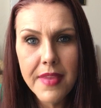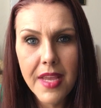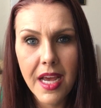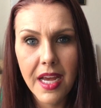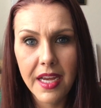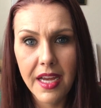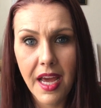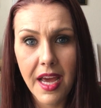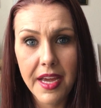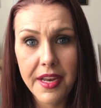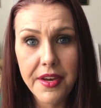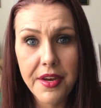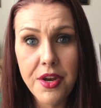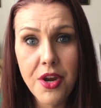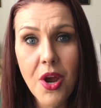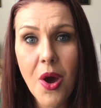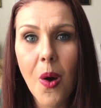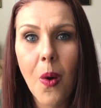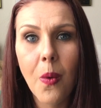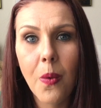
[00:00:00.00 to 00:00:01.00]
I
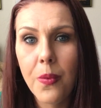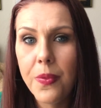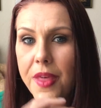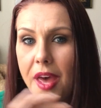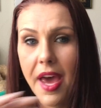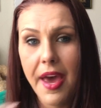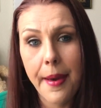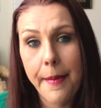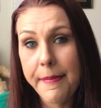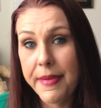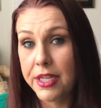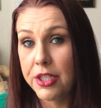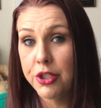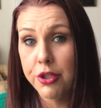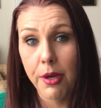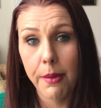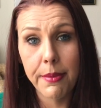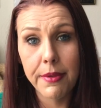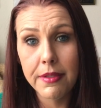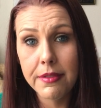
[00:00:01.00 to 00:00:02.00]
know that I'm in
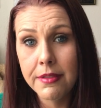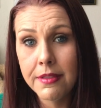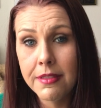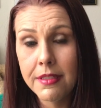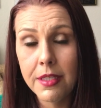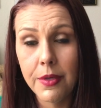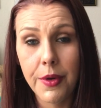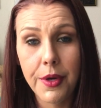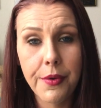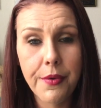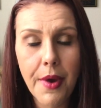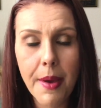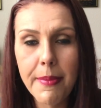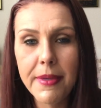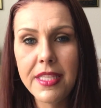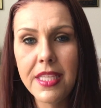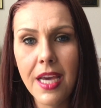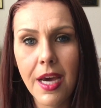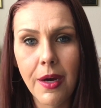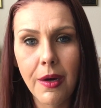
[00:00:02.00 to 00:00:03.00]
trouble. So I grab
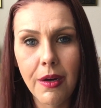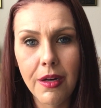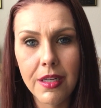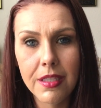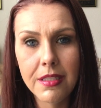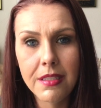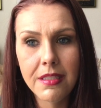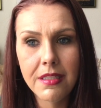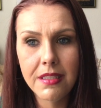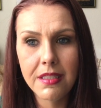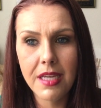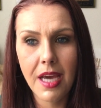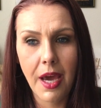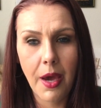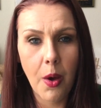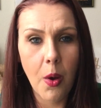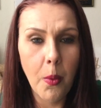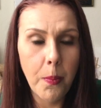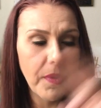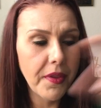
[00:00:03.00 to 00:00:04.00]
a towel,
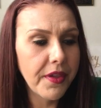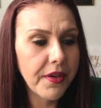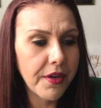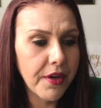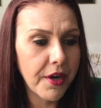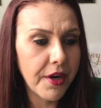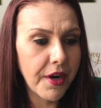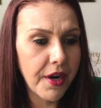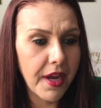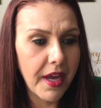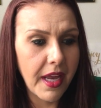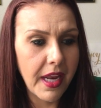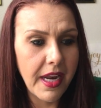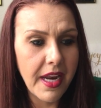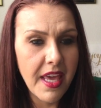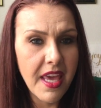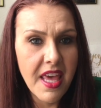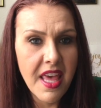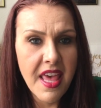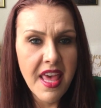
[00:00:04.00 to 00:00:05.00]
I open the
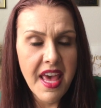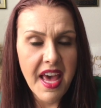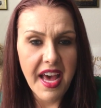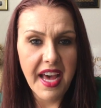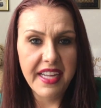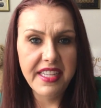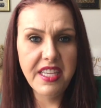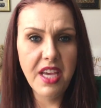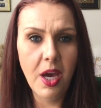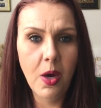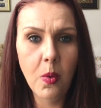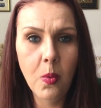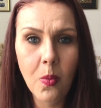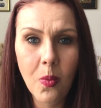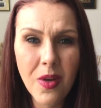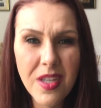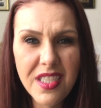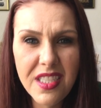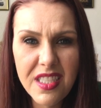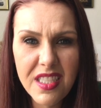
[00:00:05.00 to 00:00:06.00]
curtain, I take
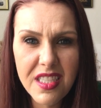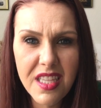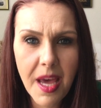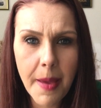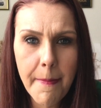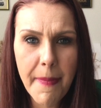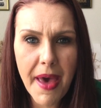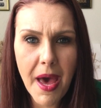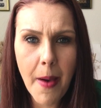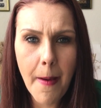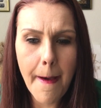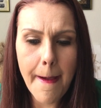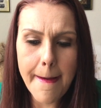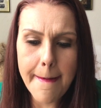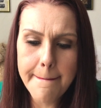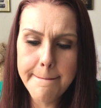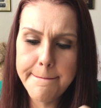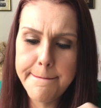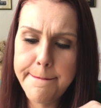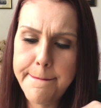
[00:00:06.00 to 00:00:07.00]
one step out,
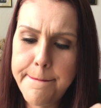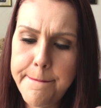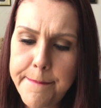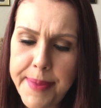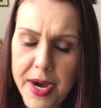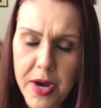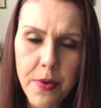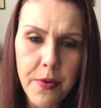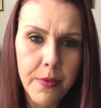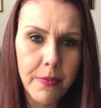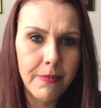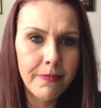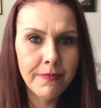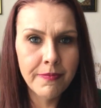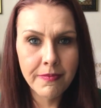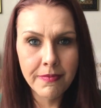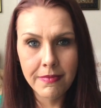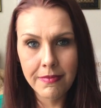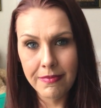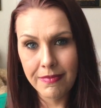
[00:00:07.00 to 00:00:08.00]
and boom,
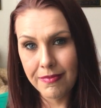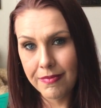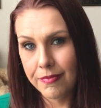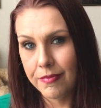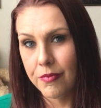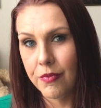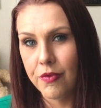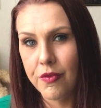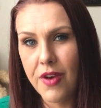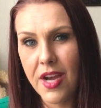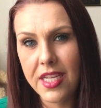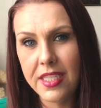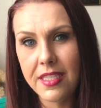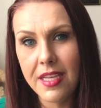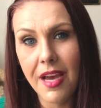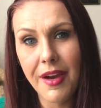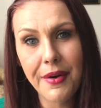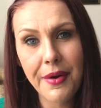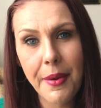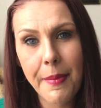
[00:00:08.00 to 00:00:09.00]
right
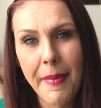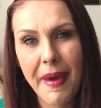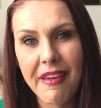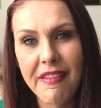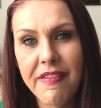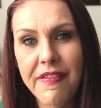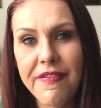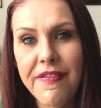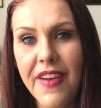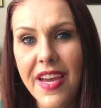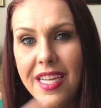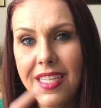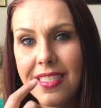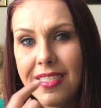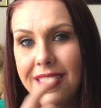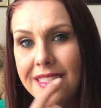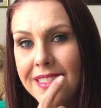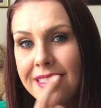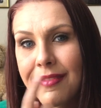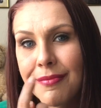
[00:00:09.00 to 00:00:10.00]
down on my
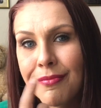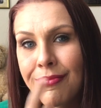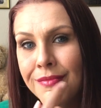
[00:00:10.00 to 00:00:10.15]
face.